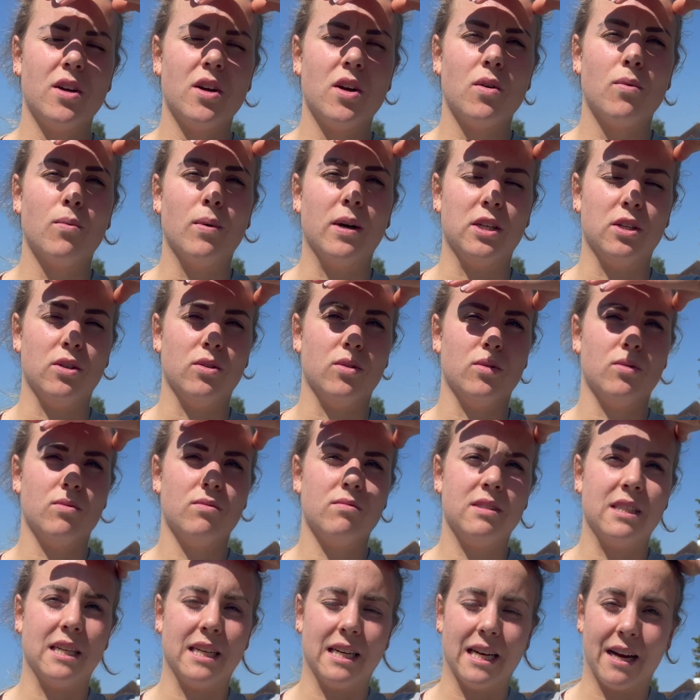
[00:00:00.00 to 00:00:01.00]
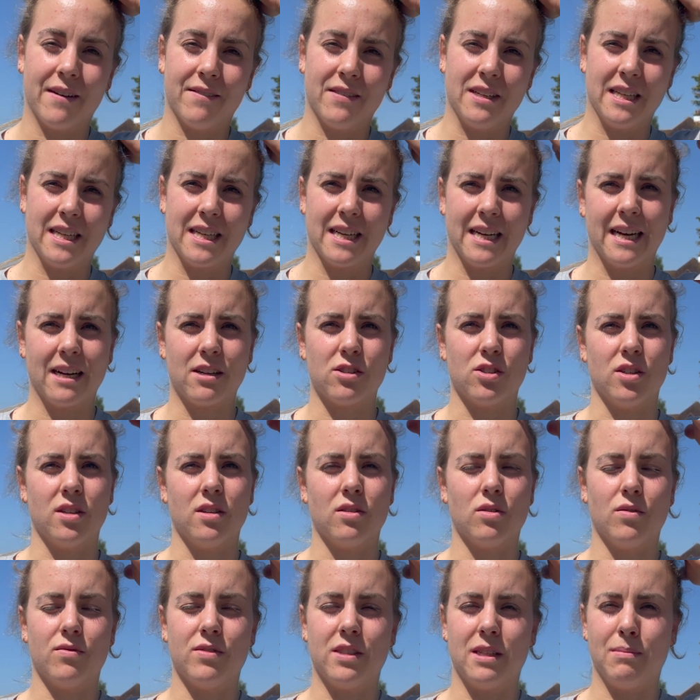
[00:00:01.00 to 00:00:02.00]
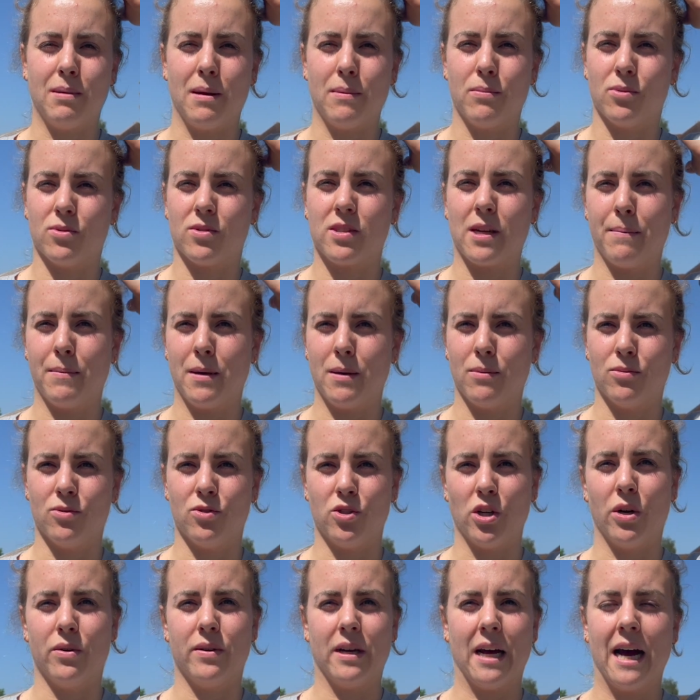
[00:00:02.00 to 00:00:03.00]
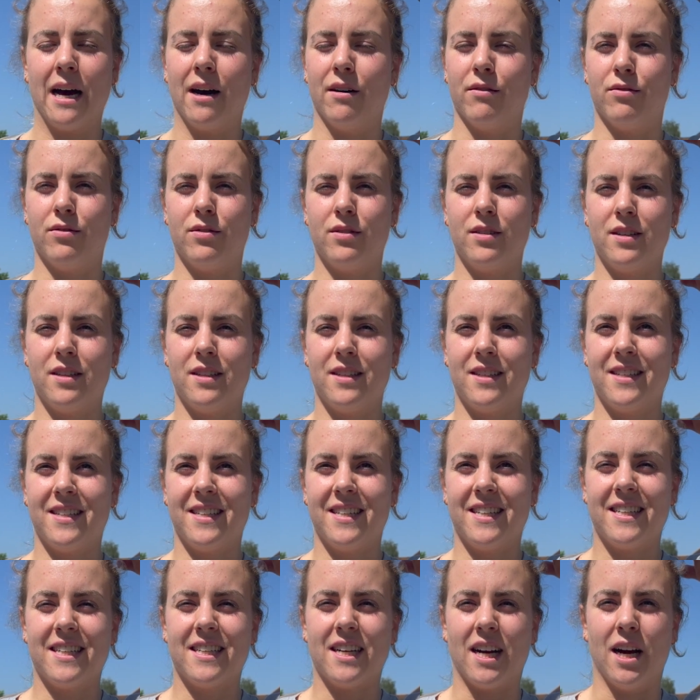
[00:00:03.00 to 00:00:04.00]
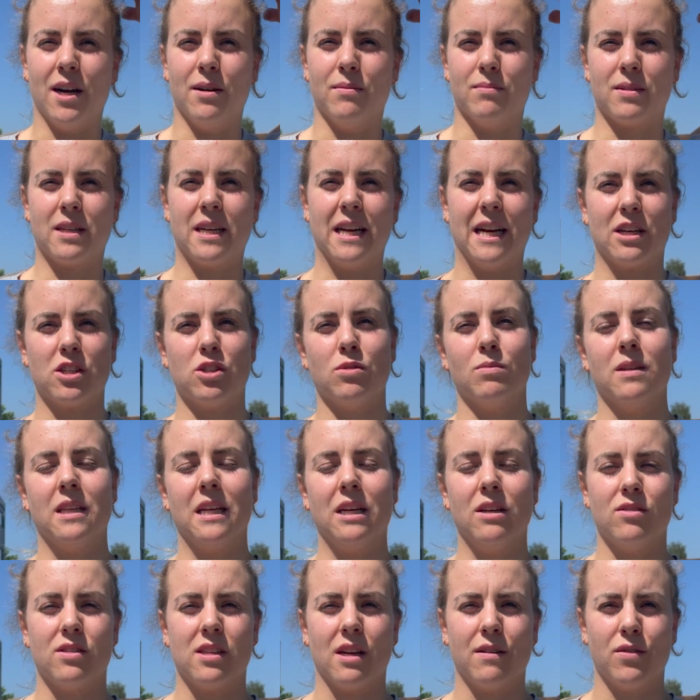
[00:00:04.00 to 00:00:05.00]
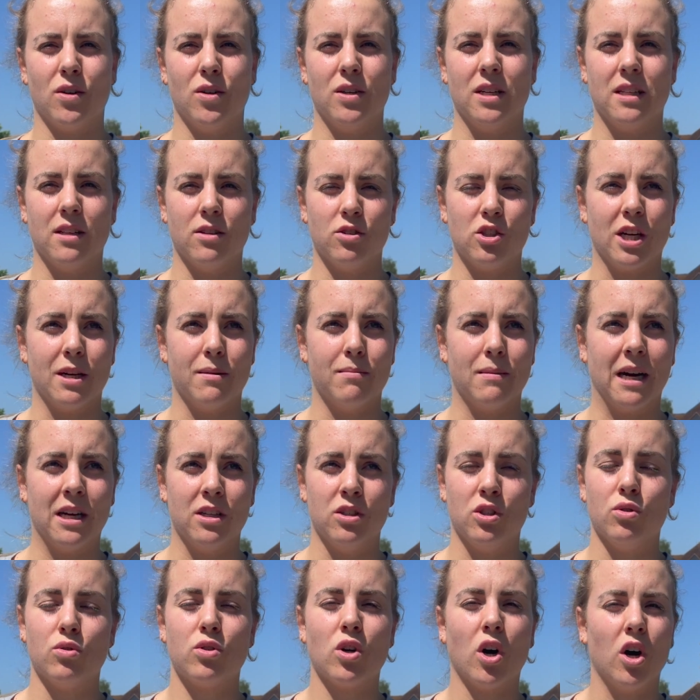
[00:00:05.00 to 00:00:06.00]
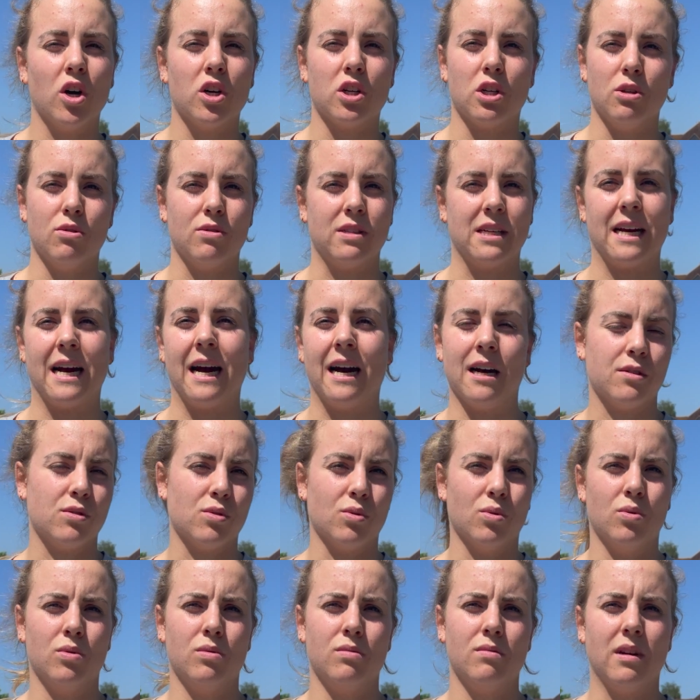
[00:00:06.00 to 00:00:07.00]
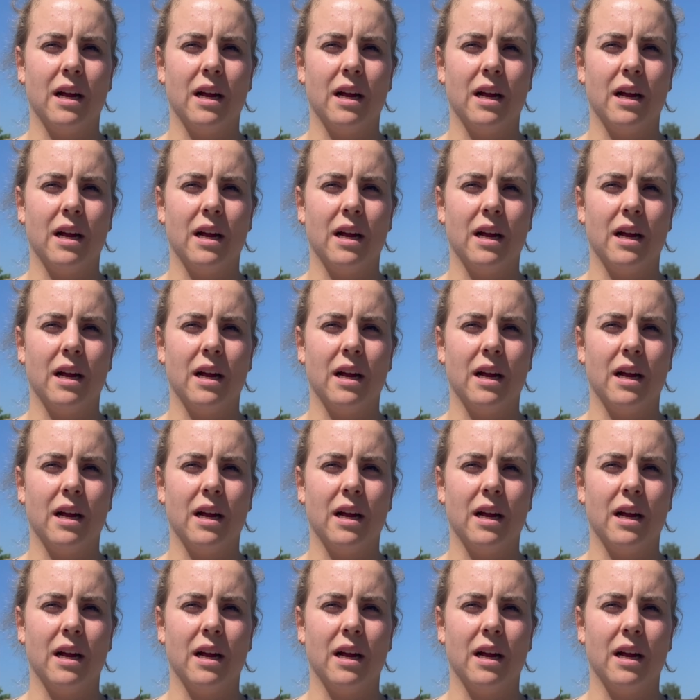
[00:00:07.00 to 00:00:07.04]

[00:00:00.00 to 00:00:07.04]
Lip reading: when you didn't have any connection. Obviously some people don't have connection when they use their phone in the gym, and you can't use it at all.